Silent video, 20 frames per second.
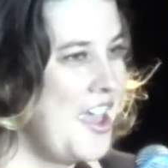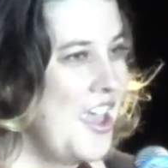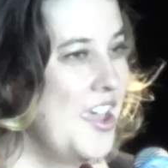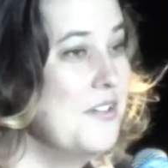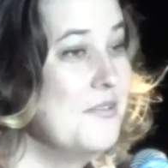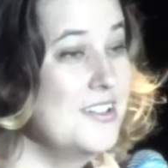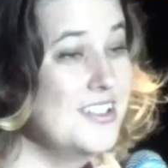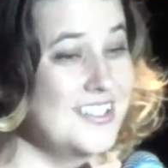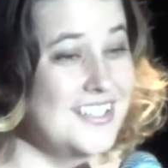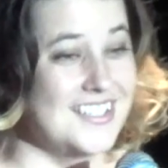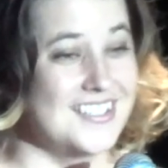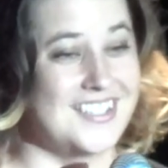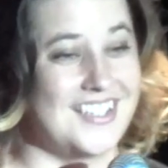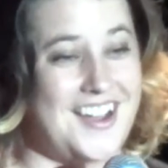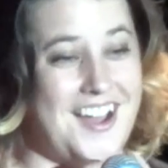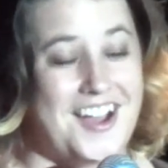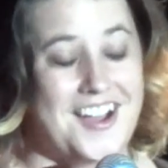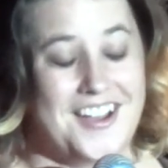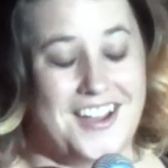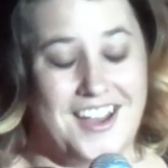It really is
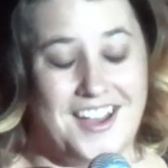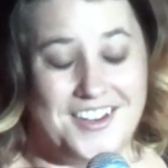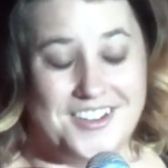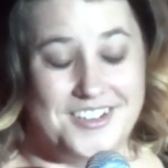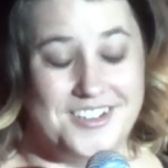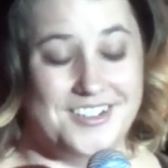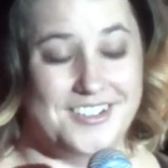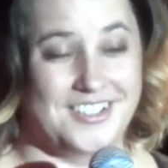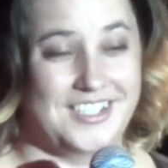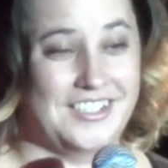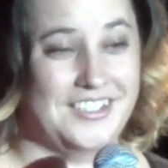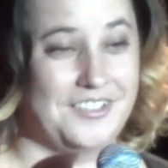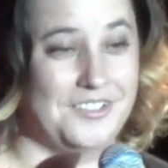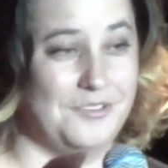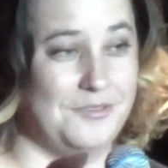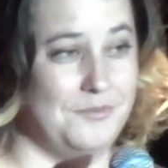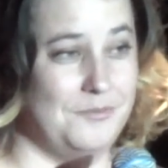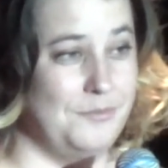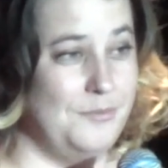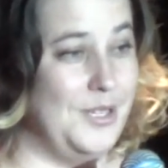an honor
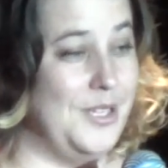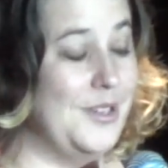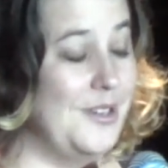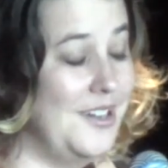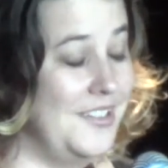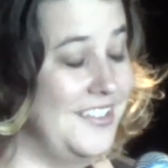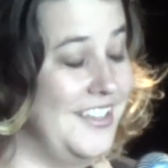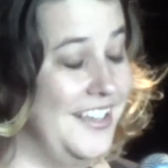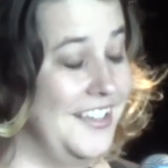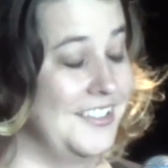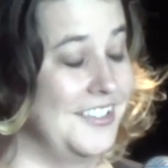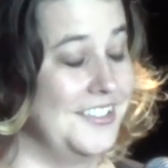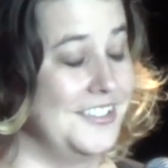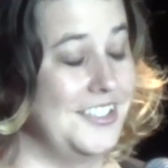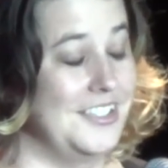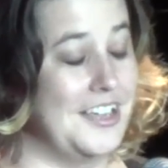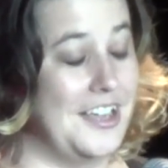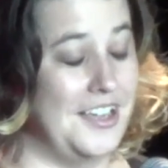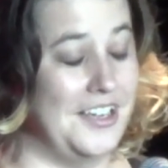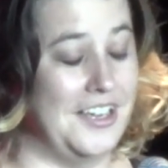to be here at the Engler
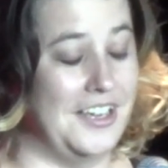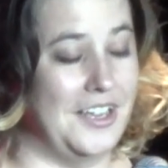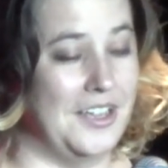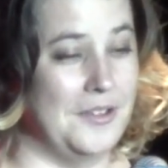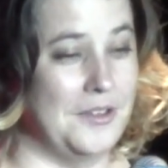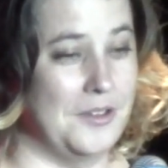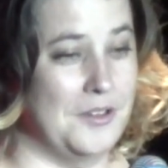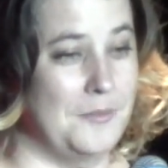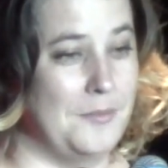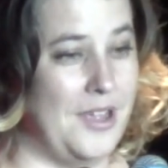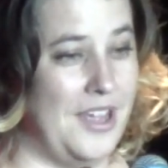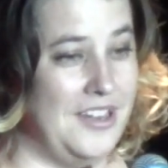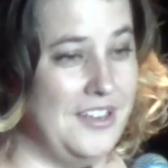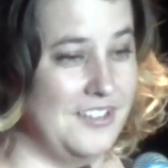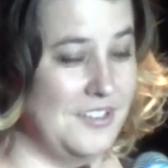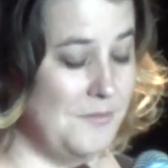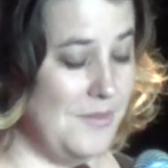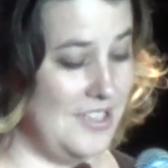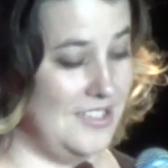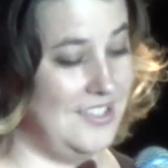tonight, and
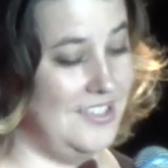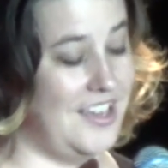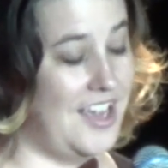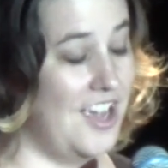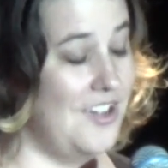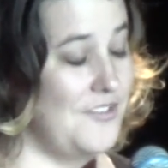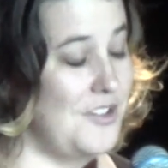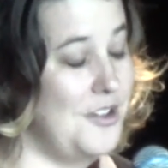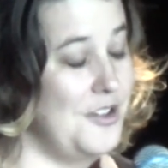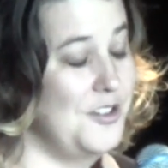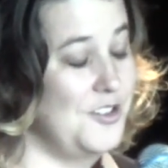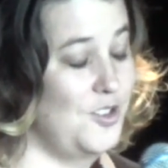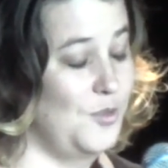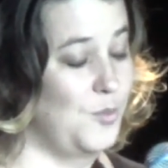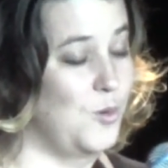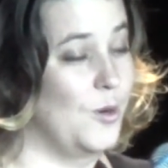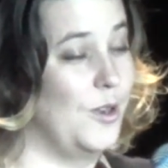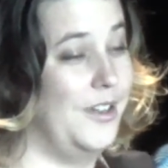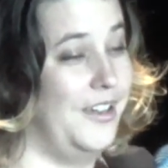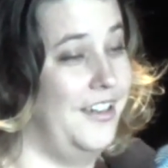it's amazing to have all your
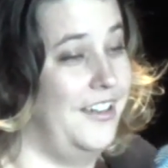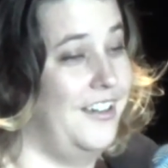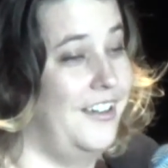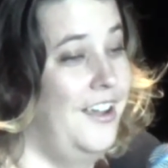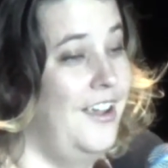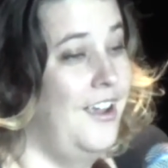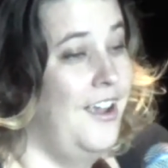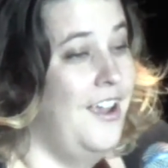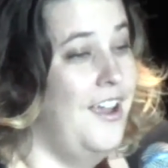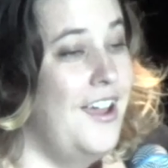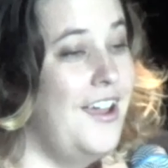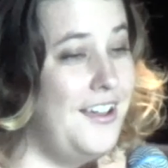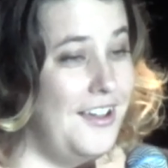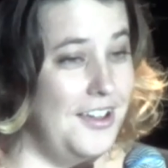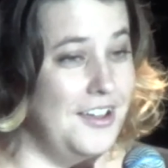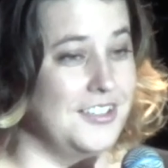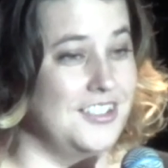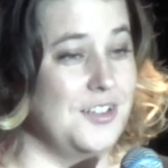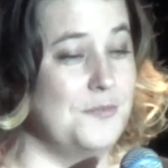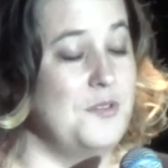support here.
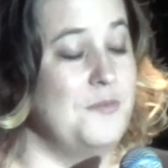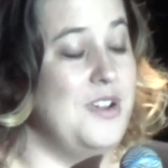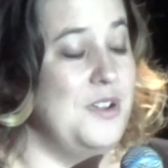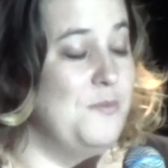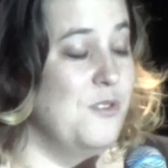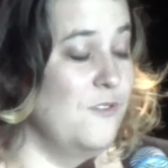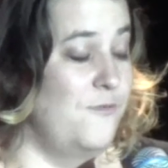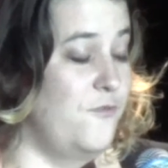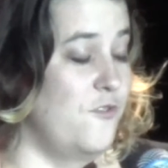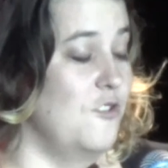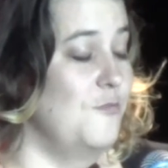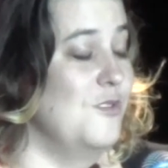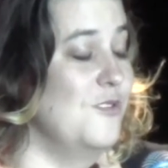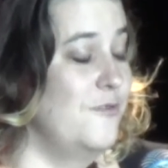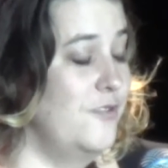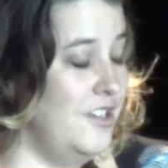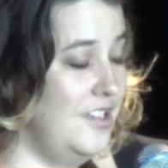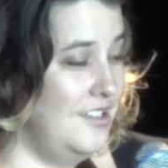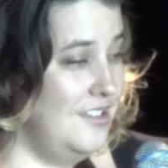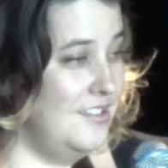Some of my performer
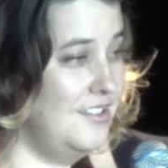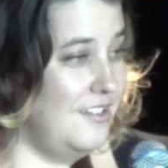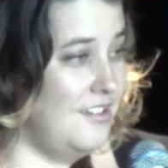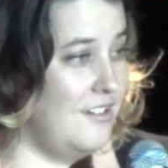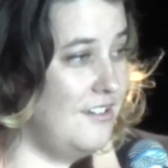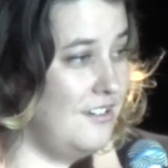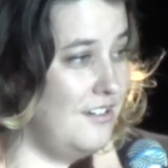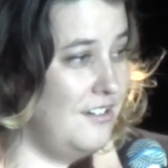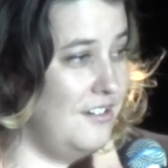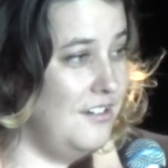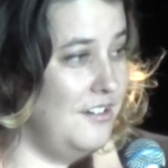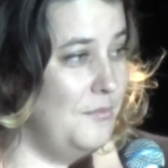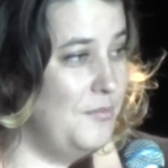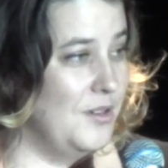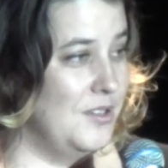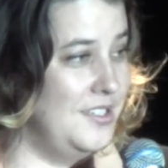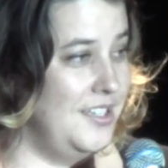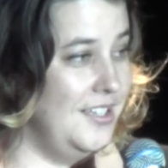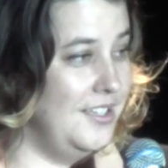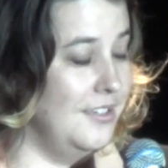friends are
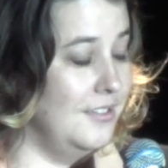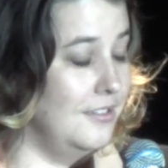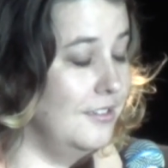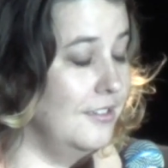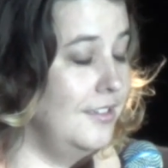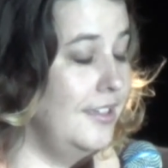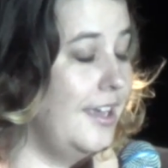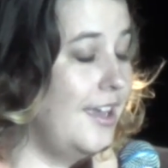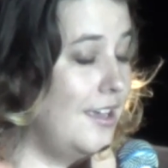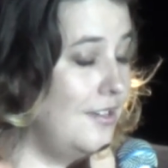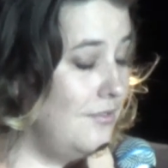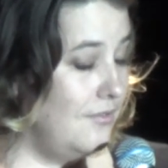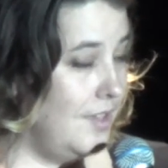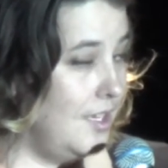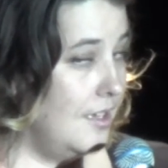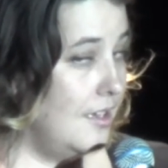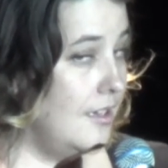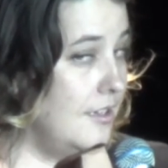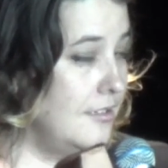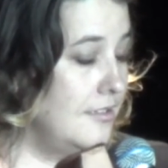particularly
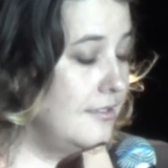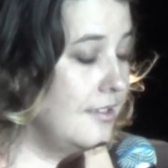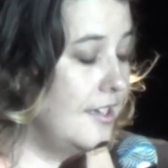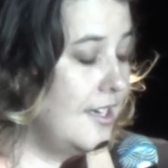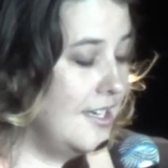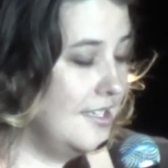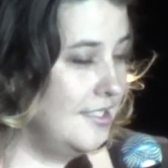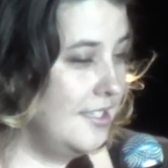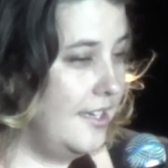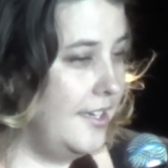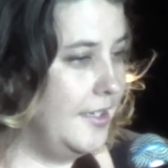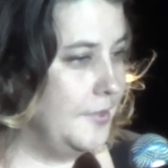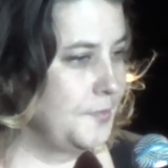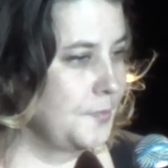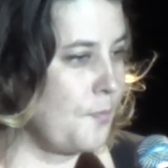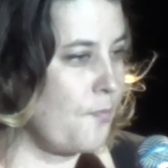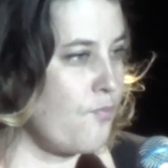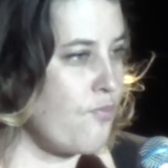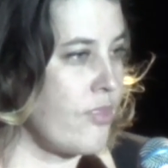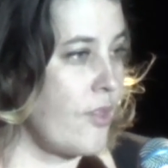envious, and I
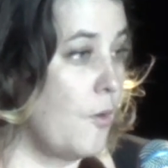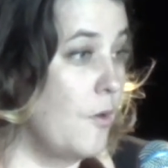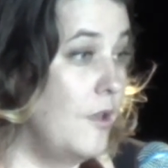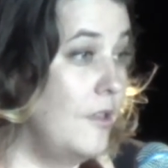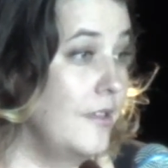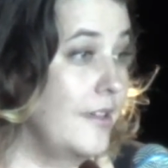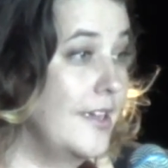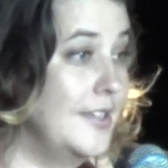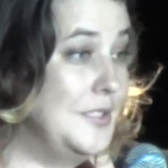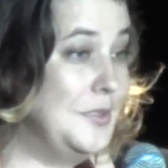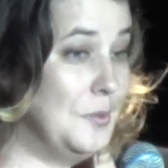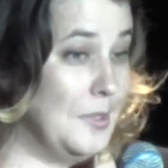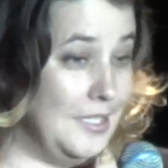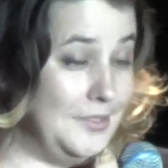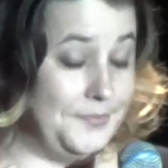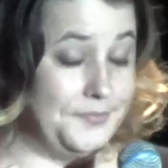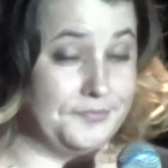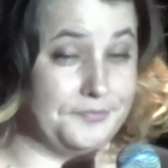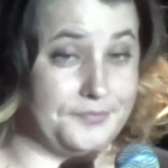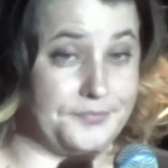say, well, guess
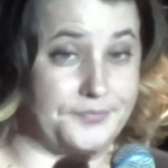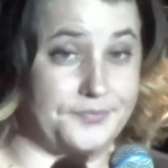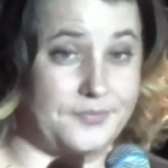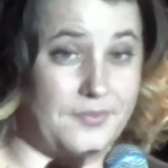what?